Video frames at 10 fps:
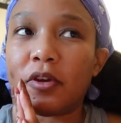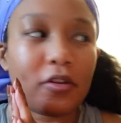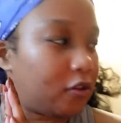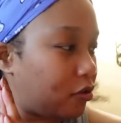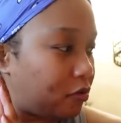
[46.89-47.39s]
Is
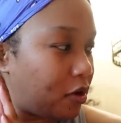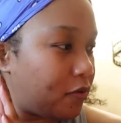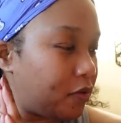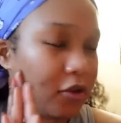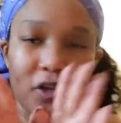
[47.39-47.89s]
it the
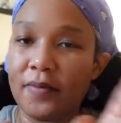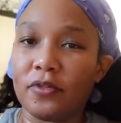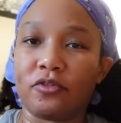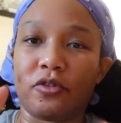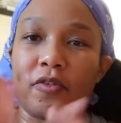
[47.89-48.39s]
12th?
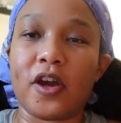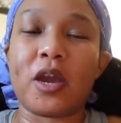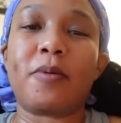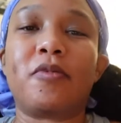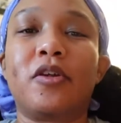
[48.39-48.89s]
11th or 12th. I
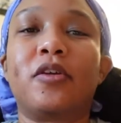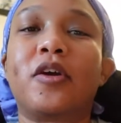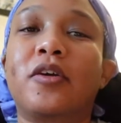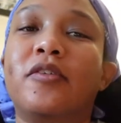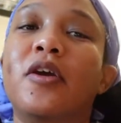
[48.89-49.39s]
can't remember the
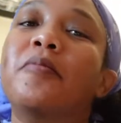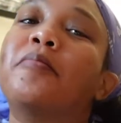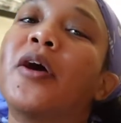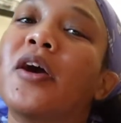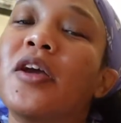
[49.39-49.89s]
exact date,
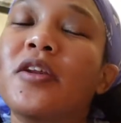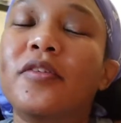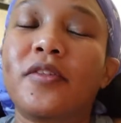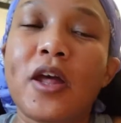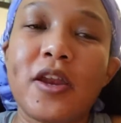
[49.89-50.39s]
but it
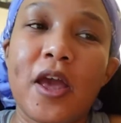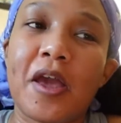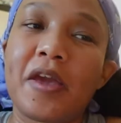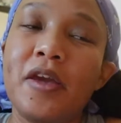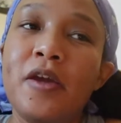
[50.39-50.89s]
is
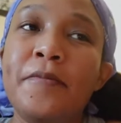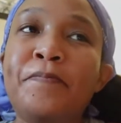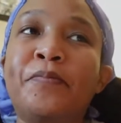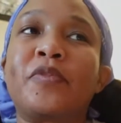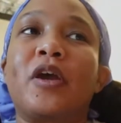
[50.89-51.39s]
Sunday.
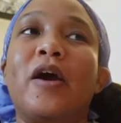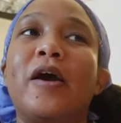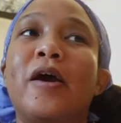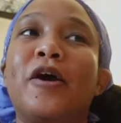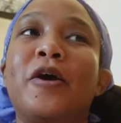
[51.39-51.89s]

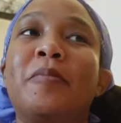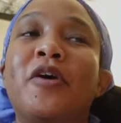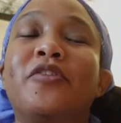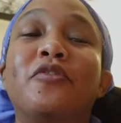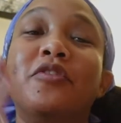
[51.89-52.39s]
Um,
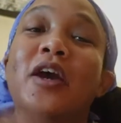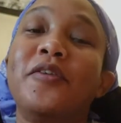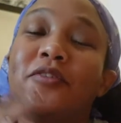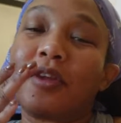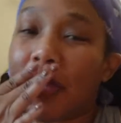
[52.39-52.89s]
so
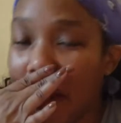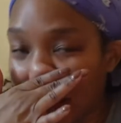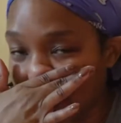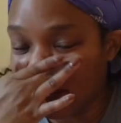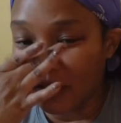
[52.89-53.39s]
yesterday
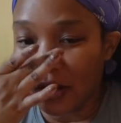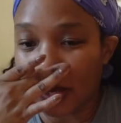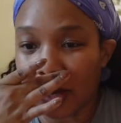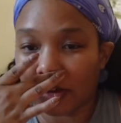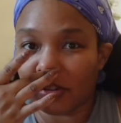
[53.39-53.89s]
I did
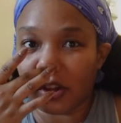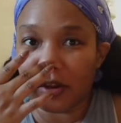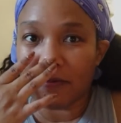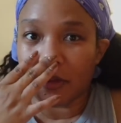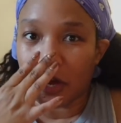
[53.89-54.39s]
not actually
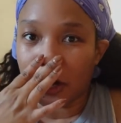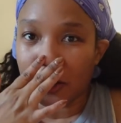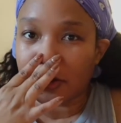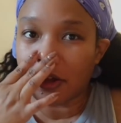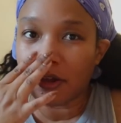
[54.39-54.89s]

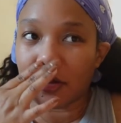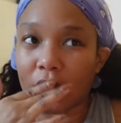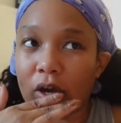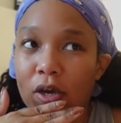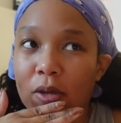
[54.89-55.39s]
vlog.
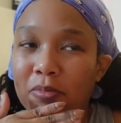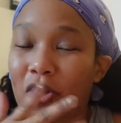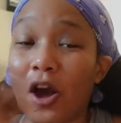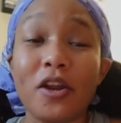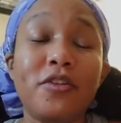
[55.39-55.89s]
Um,
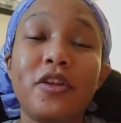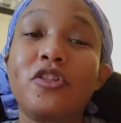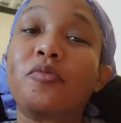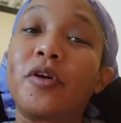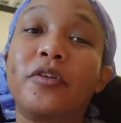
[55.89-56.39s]
honestly,
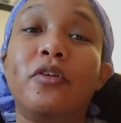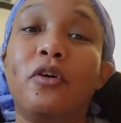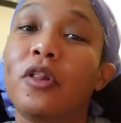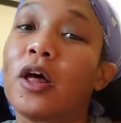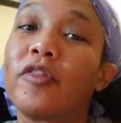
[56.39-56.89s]
there wasn't a
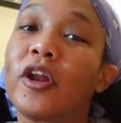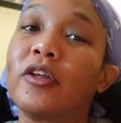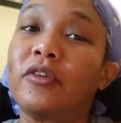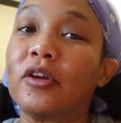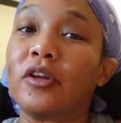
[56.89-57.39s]
whole lot that I
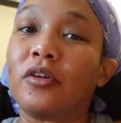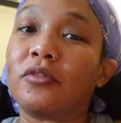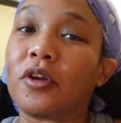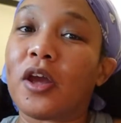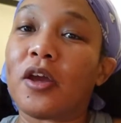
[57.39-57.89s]
did
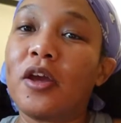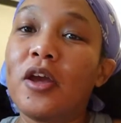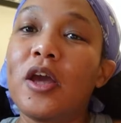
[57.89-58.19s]
yesterday.